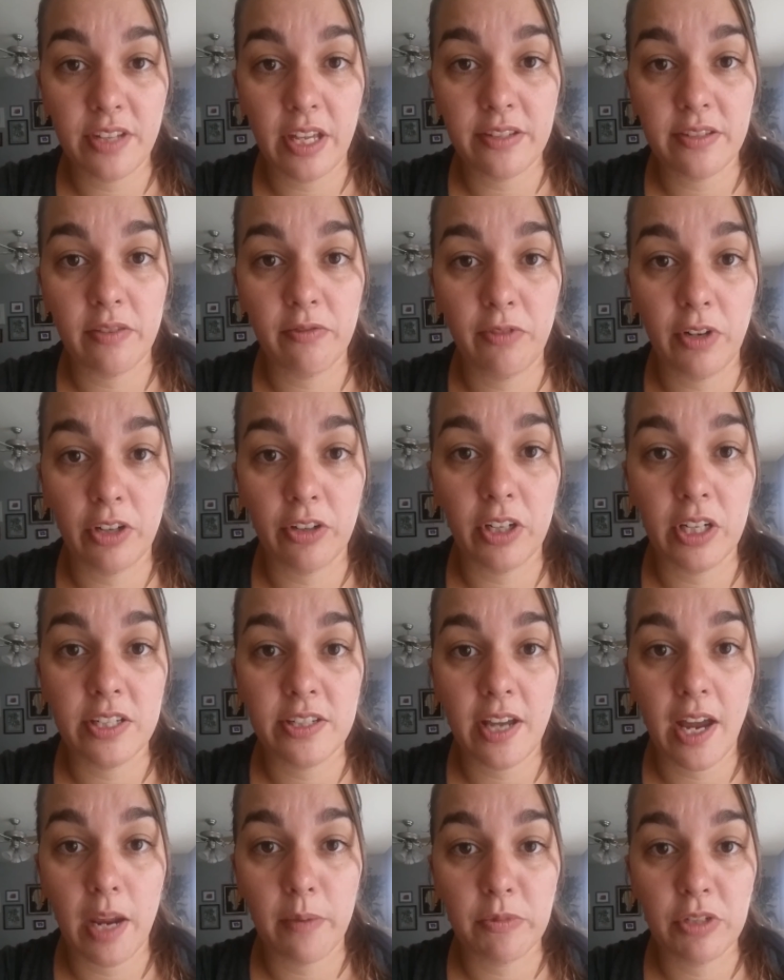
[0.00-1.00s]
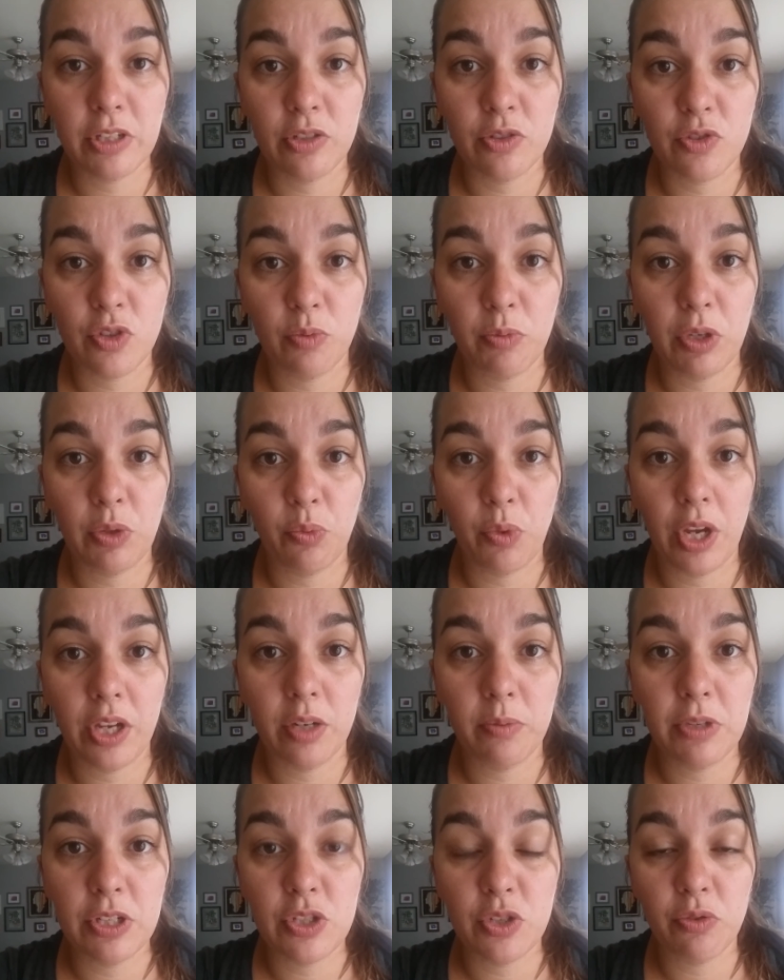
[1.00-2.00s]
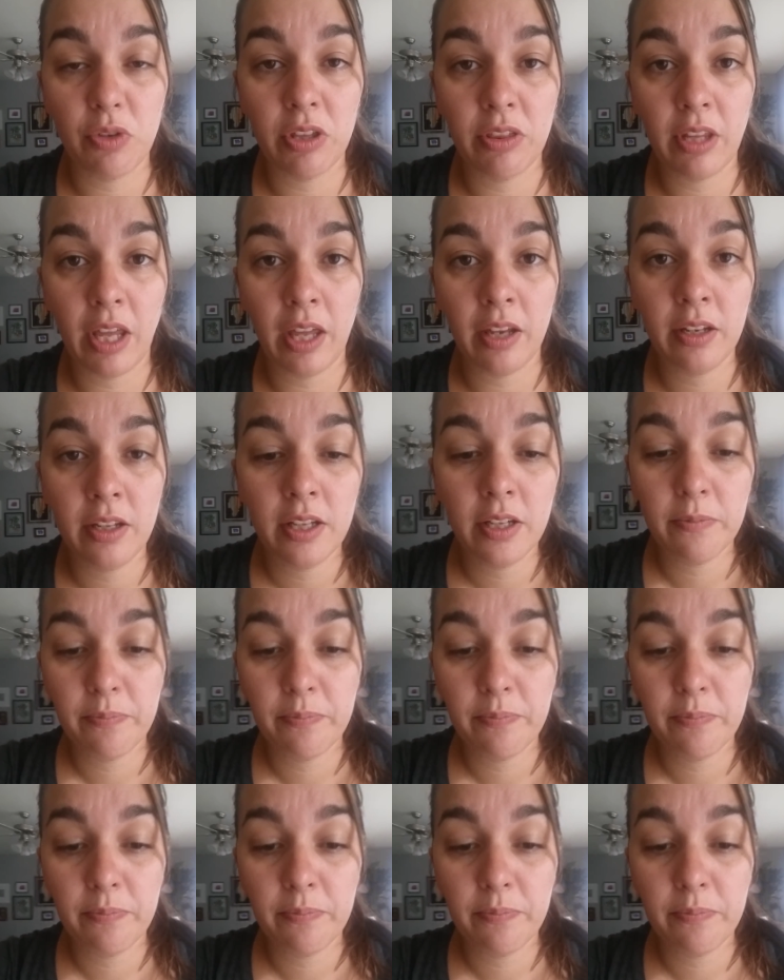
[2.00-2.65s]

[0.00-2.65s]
That's a very time consuming way to be doing that.